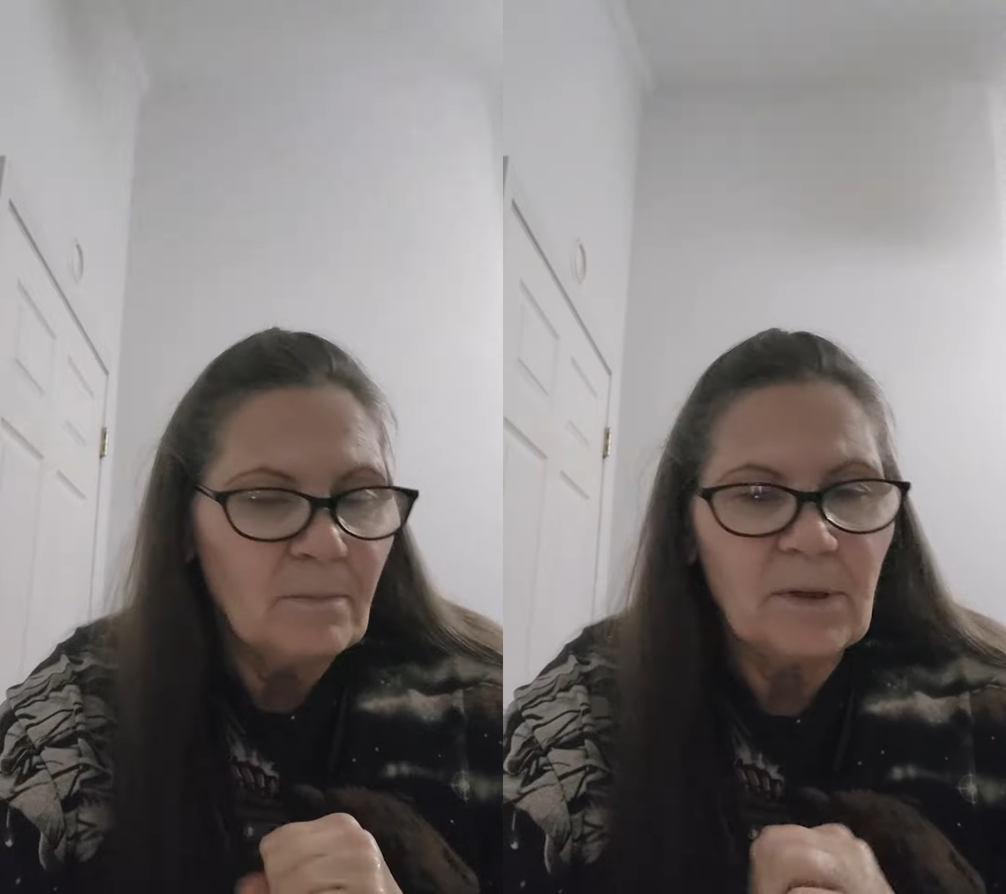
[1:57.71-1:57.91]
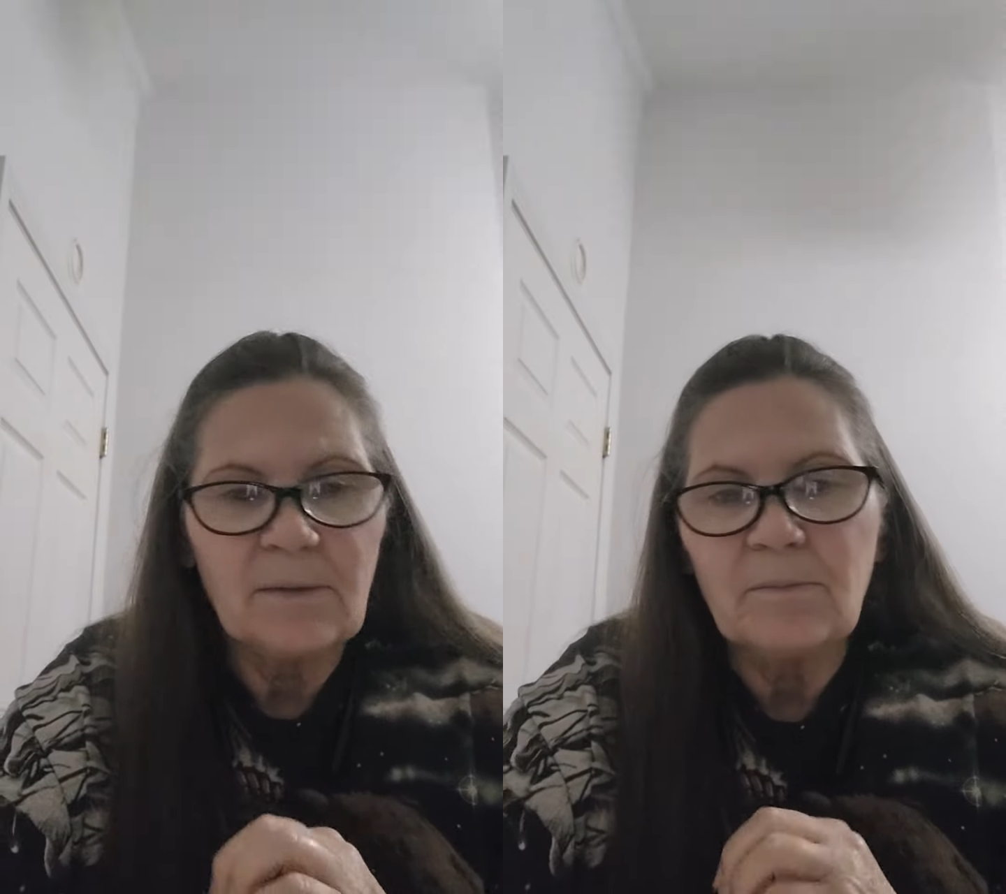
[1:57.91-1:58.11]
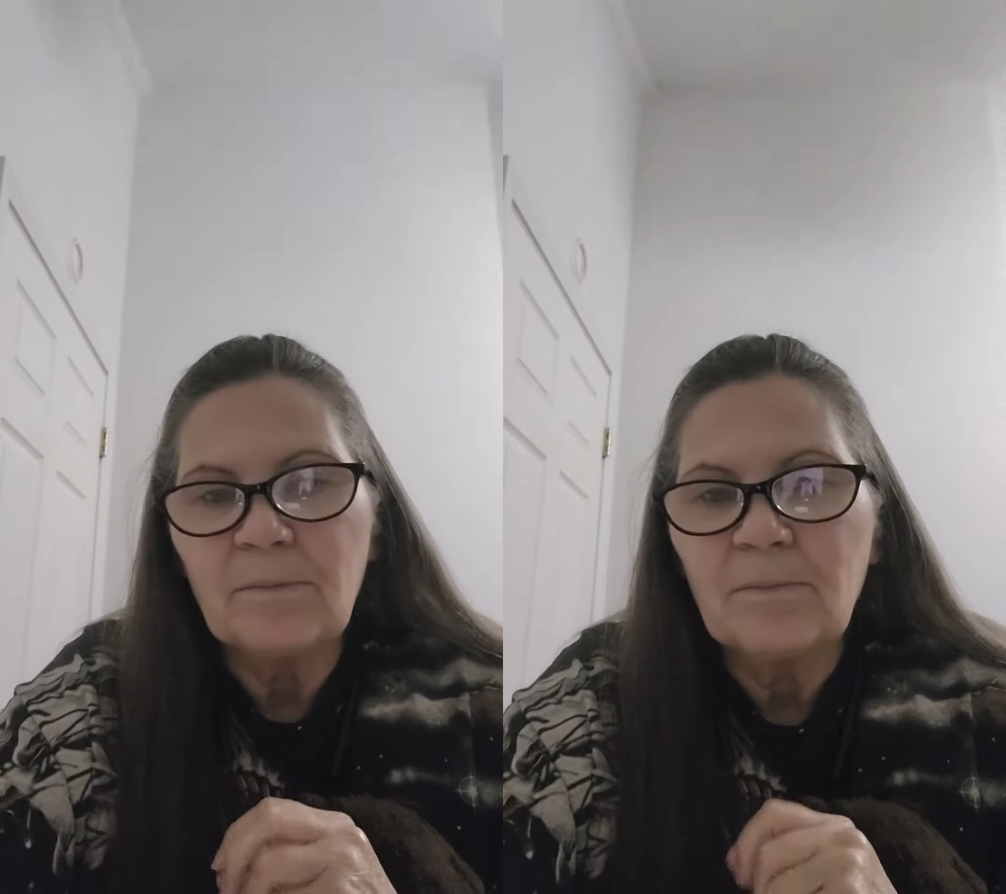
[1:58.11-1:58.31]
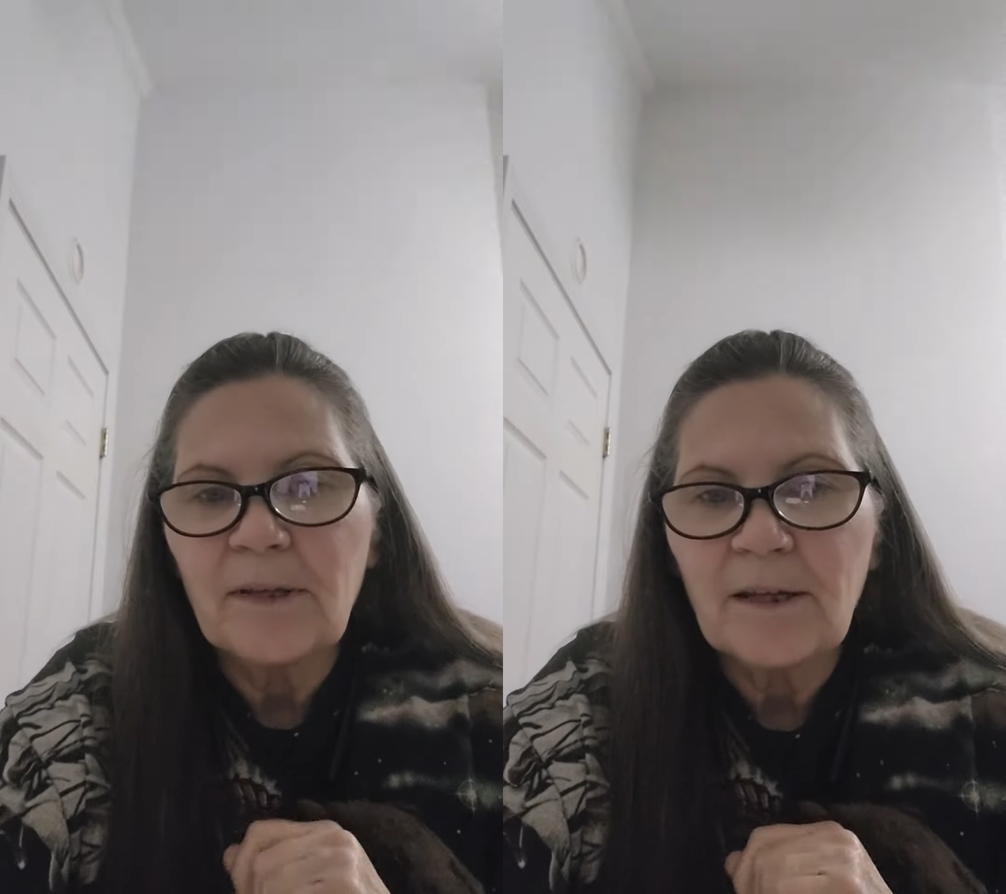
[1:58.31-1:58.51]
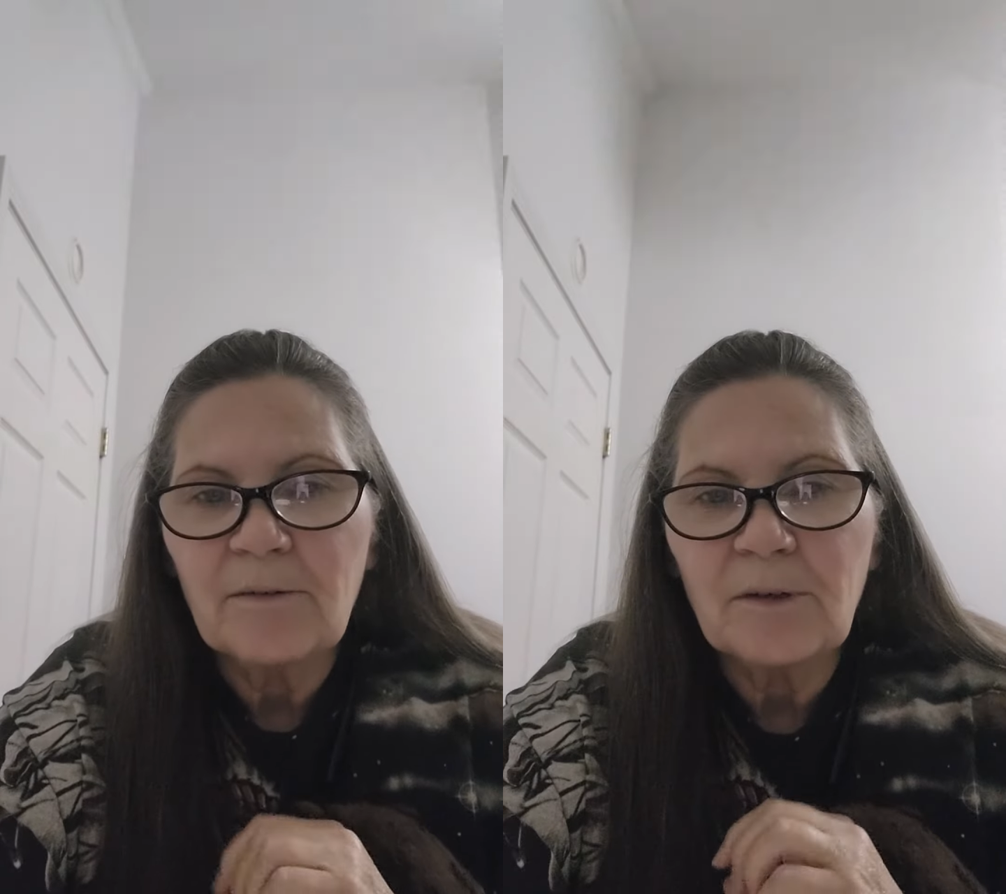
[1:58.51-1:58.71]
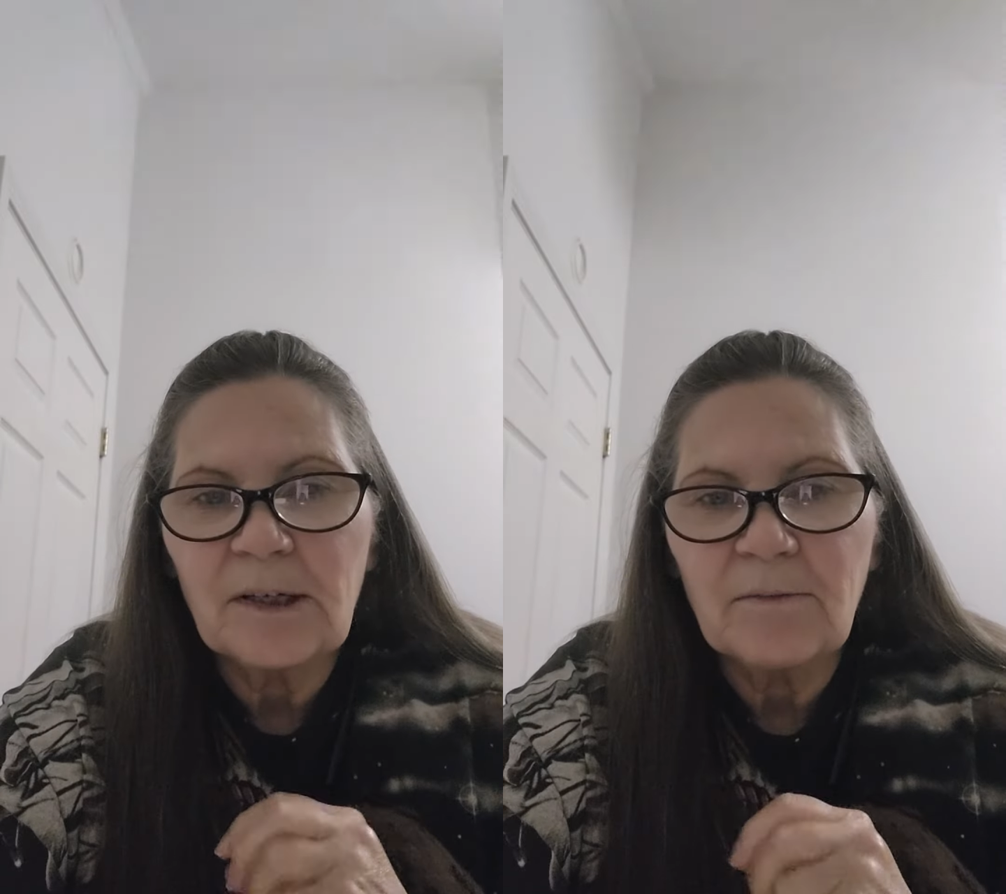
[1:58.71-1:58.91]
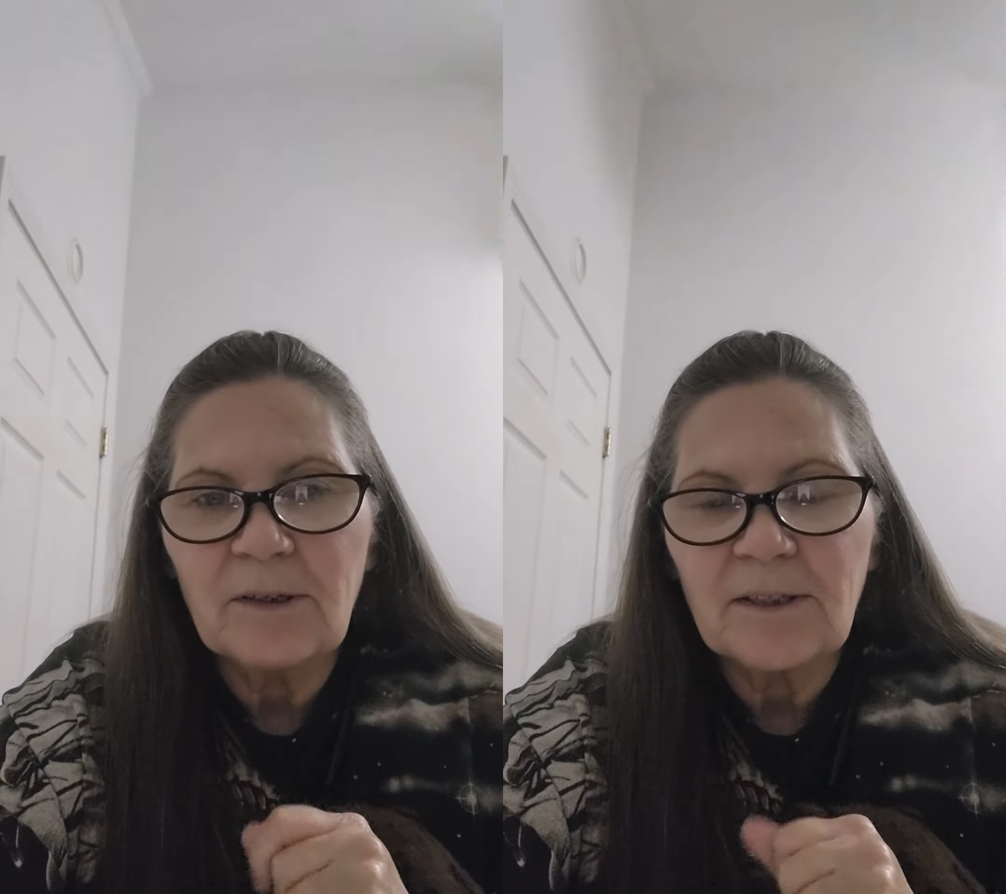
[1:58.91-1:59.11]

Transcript: But that'll give you